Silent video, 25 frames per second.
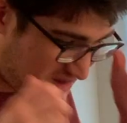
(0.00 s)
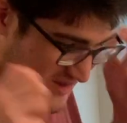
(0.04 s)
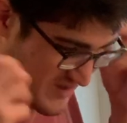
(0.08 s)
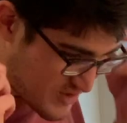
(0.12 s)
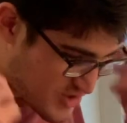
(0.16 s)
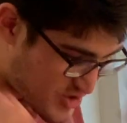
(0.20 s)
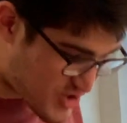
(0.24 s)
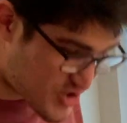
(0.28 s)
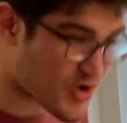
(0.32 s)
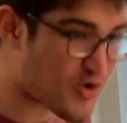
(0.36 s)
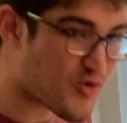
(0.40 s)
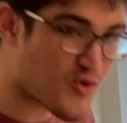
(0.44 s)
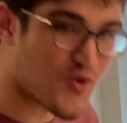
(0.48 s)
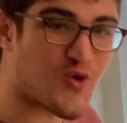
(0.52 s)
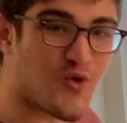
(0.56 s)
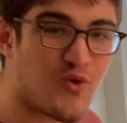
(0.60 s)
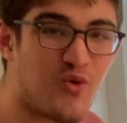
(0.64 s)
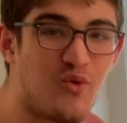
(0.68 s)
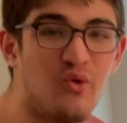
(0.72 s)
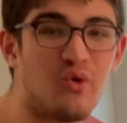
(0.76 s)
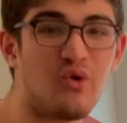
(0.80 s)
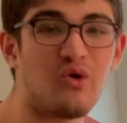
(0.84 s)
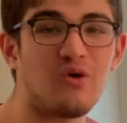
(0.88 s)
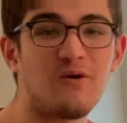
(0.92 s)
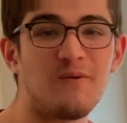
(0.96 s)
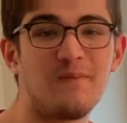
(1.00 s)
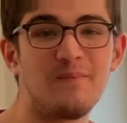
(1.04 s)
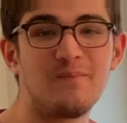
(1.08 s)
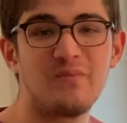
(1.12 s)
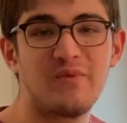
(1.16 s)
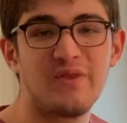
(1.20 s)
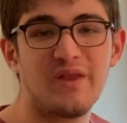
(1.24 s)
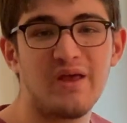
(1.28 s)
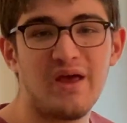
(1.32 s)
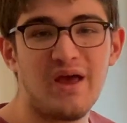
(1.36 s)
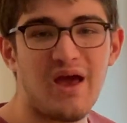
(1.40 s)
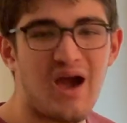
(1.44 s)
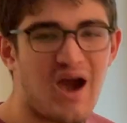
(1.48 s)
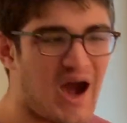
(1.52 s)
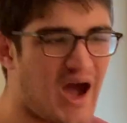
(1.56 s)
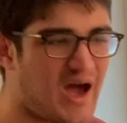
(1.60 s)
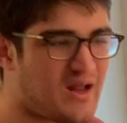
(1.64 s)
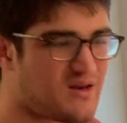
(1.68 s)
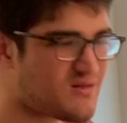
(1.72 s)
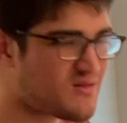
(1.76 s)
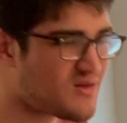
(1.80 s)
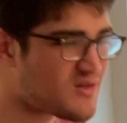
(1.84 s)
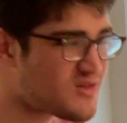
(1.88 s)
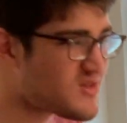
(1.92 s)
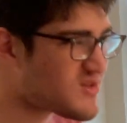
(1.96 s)
So cool. And
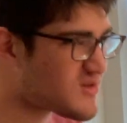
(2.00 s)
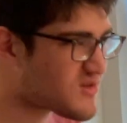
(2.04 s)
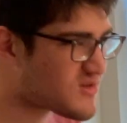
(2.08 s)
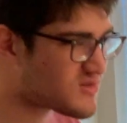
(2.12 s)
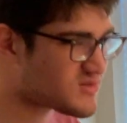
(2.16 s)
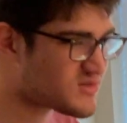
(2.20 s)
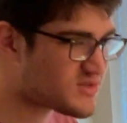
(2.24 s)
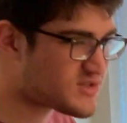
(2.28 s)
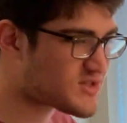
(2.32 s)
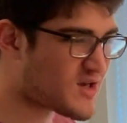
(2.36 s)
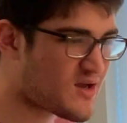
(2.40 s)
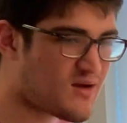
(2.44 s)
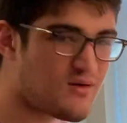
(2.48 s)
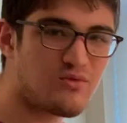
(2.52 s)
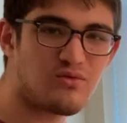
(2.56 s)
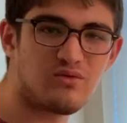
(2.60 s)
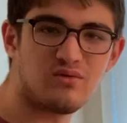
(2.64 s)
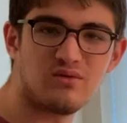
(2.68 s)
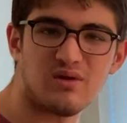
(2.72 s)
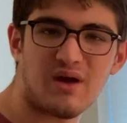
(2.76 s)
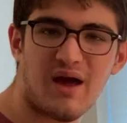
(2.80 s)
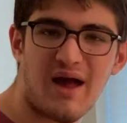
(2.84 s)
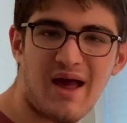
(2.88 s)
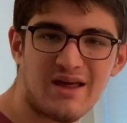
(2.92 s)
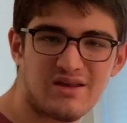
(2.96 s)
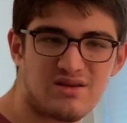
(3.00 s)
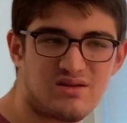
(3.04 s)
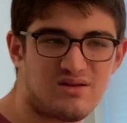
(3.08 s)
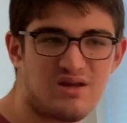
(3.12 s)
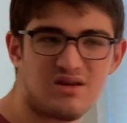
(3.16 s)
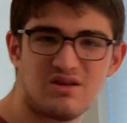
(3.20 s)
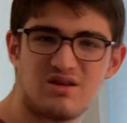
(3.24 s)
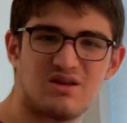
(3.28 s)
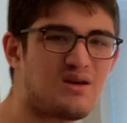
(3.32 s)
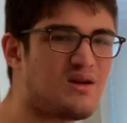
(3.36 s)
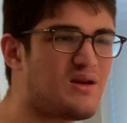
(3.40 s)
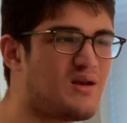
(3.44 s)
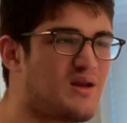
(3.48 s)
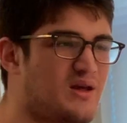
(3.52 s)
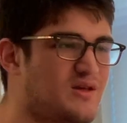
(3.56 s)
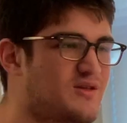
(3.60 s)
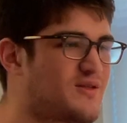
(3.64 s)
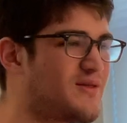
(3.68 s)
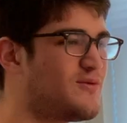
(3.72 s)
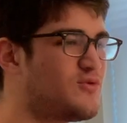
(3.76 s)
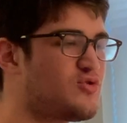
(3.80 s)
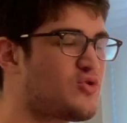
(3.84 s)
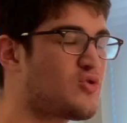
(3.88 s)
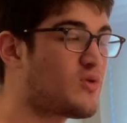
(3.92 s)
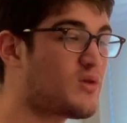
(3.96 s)
it doesn't sound as dissonant as
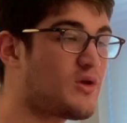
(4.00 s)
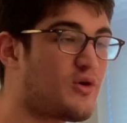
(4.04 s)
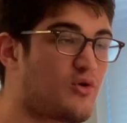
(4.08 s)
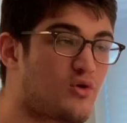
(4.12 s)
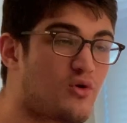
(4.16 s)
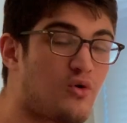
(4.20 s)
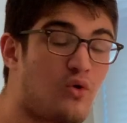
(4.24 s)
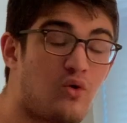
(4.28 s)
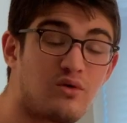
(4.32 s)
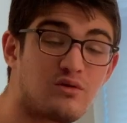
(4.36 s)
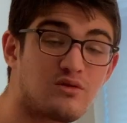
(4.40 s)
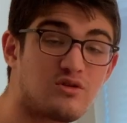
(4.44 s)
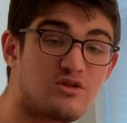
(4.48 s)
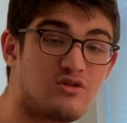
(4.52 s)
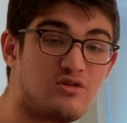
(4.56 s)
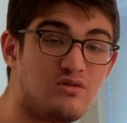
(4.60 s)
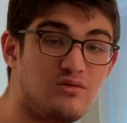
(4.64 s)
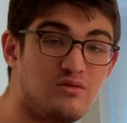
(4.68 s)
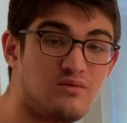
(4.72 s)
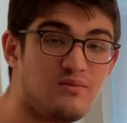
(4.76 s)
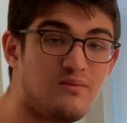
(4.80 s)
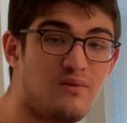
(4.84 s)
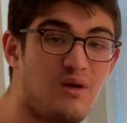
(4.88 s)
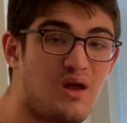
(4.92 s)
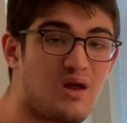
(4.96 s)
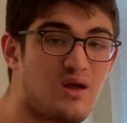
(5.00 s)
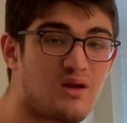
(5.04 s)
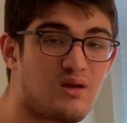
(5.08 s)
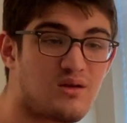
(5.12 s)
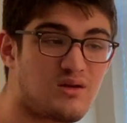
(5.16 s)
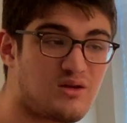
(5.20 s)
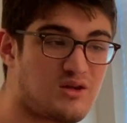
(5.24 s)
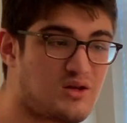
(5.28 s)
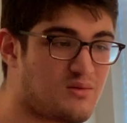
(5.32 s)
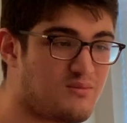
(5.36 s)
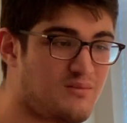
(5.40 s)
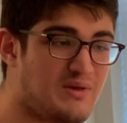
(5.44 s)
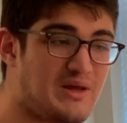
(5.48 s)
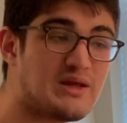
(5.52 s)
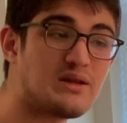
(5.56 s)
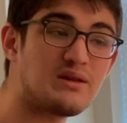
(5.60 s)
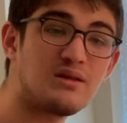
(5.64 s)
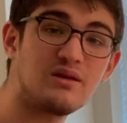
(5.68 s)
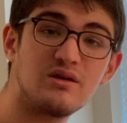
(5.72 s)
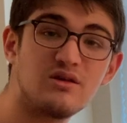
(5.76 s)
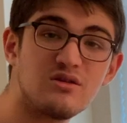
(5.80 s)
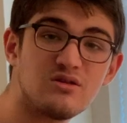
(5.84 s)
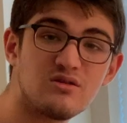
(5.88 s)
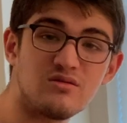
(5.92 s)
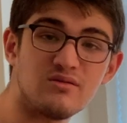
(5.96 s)
those earlier chords do, to me at
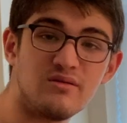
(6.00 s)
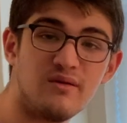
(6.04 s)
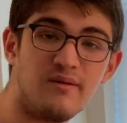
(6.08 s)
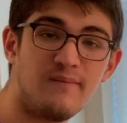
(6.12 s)
least.